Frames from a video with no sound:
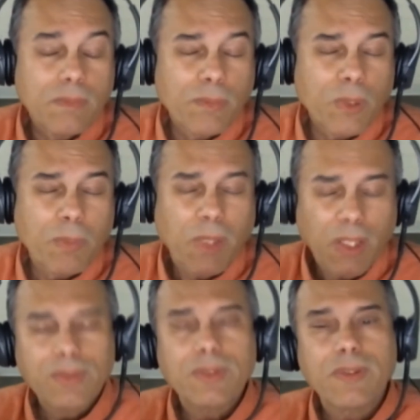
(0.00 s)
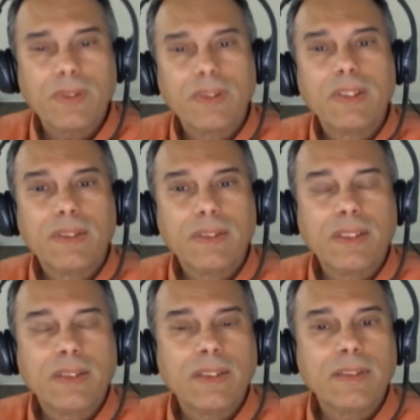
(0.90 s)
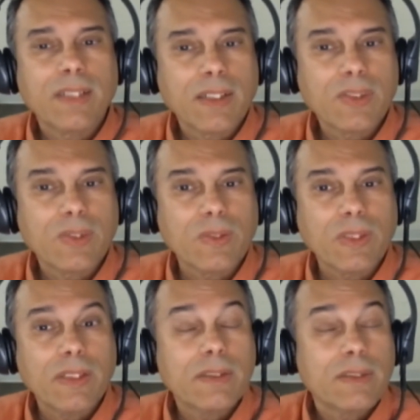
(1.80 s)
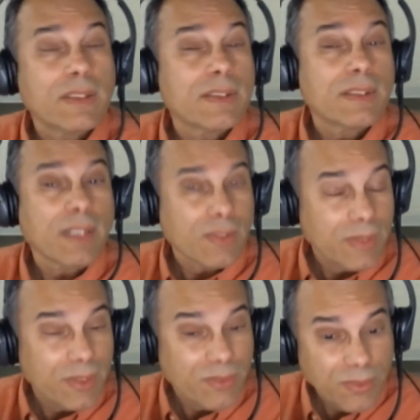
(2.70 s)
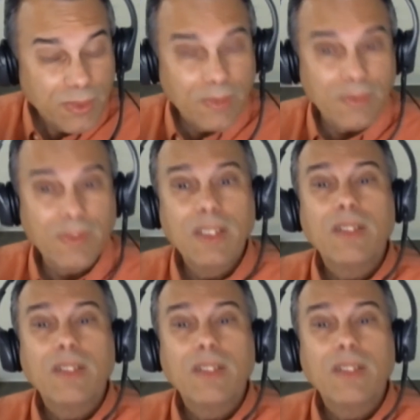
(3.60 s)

proposed that this is actually true.